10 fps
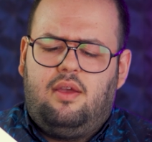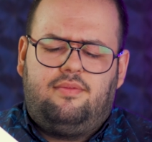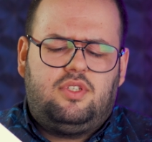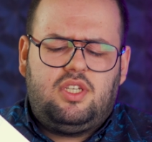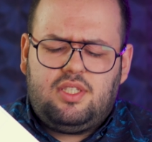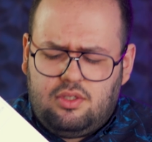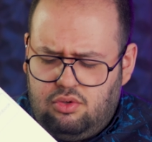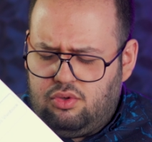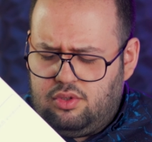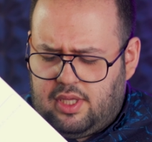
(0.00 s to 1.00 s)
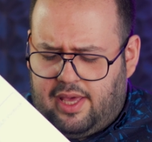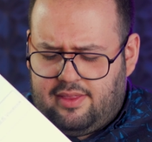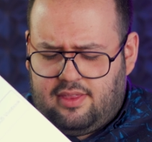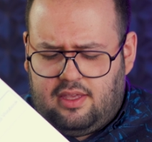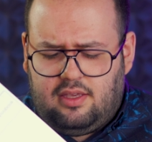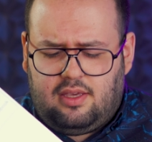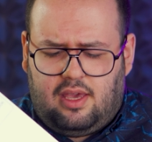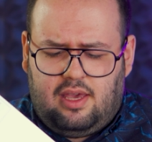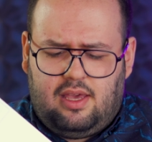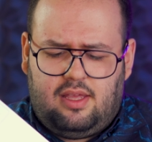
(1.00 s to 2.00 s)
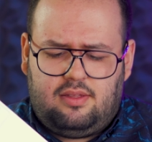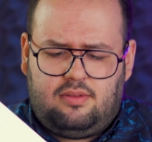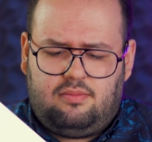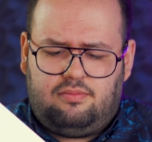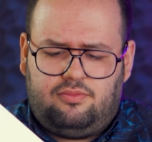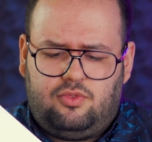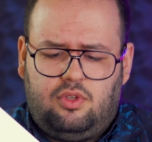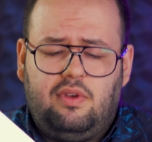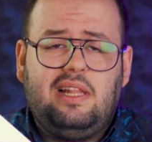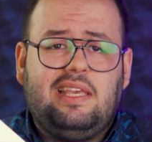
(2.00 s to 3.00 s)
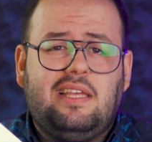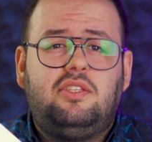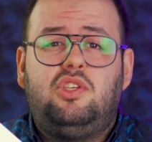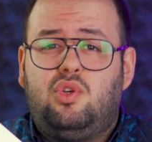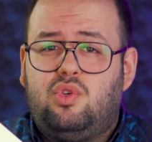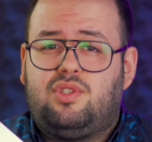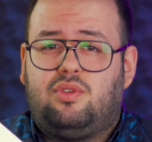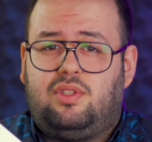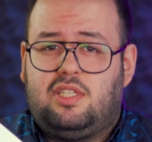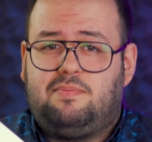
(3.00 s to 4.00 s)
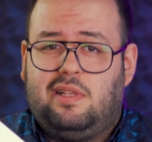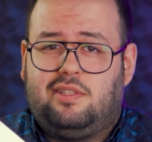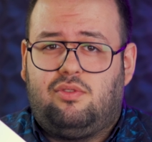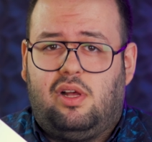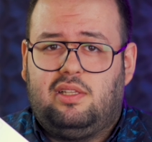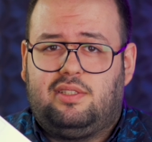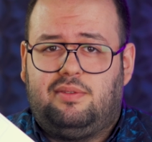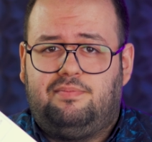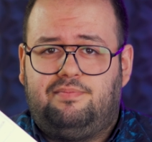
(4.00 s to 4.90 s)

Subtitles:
which is good, I think, and you will get used to this build quality.